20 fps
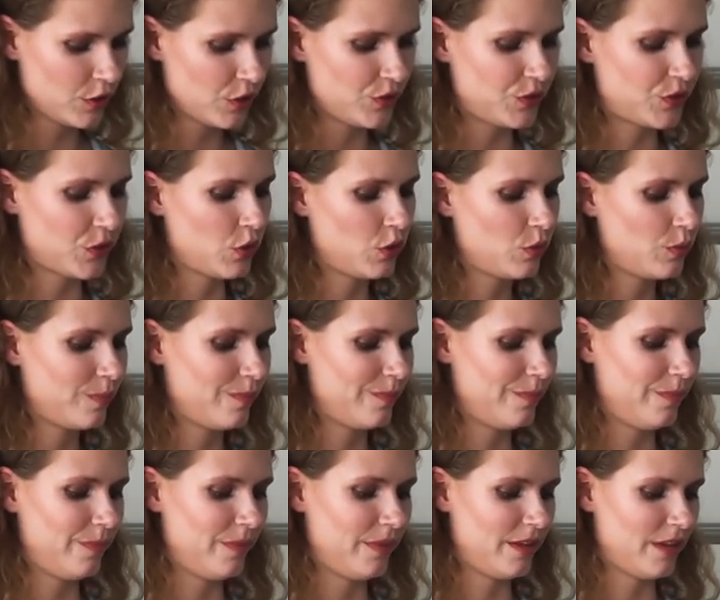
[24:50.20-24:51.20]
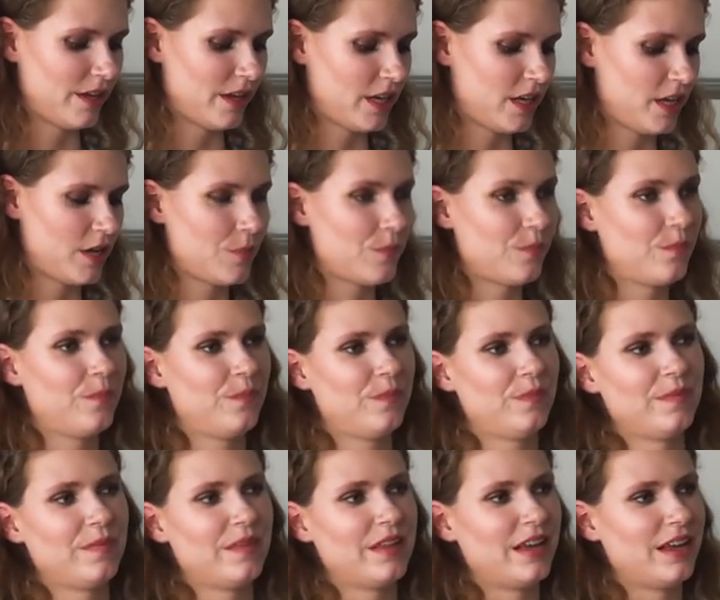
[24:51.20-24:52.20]
So um,
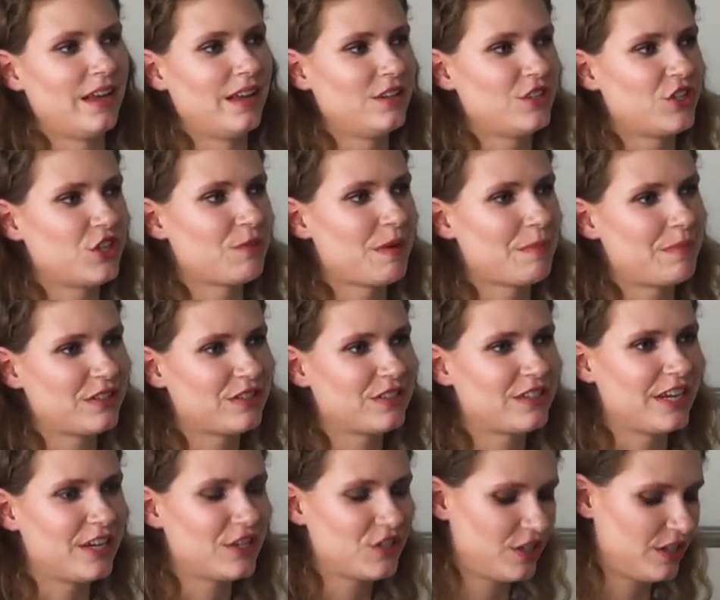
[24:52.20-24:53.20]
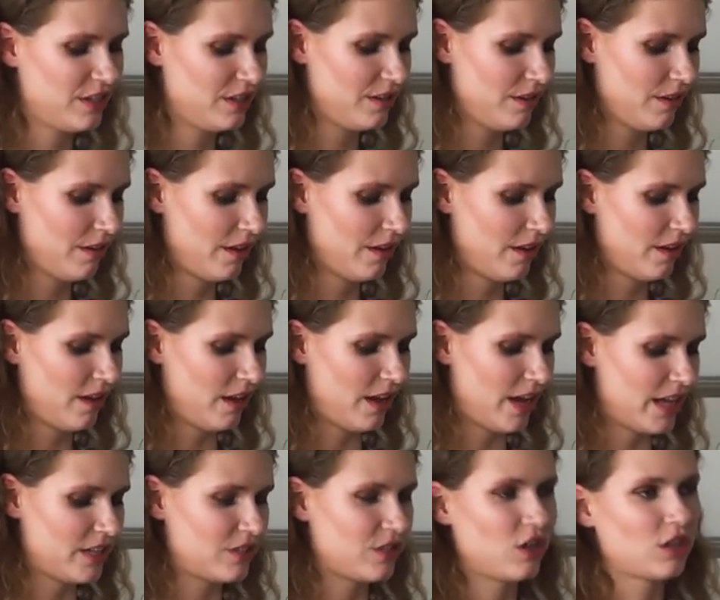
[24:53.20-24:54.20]
during my presentation,
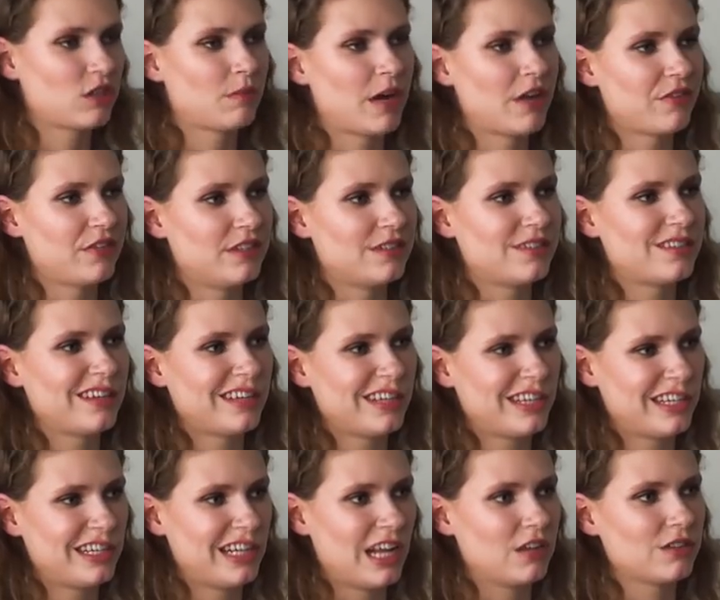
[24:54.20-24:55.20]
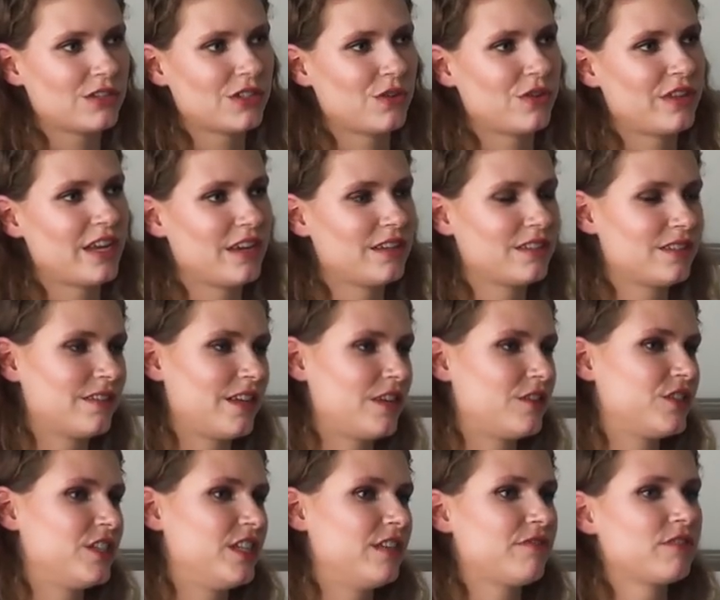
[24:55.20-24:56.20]
I talked about this schlaut. So there's,
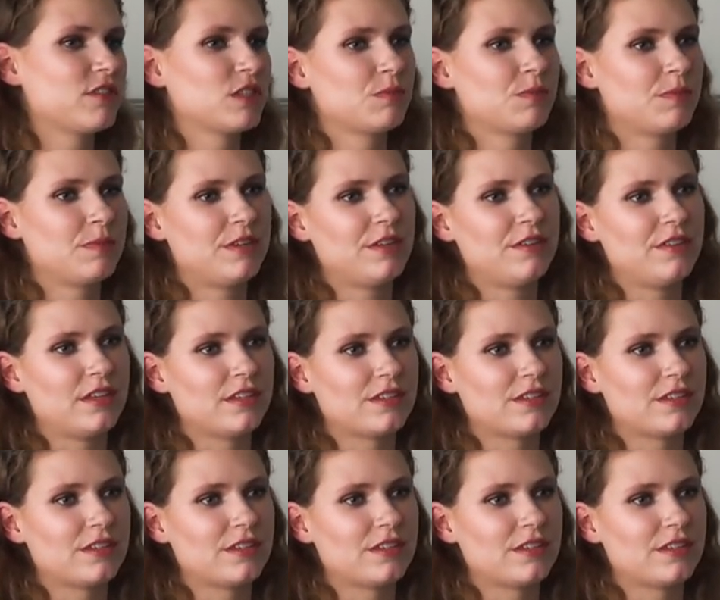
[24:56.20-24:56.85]
there's a difference between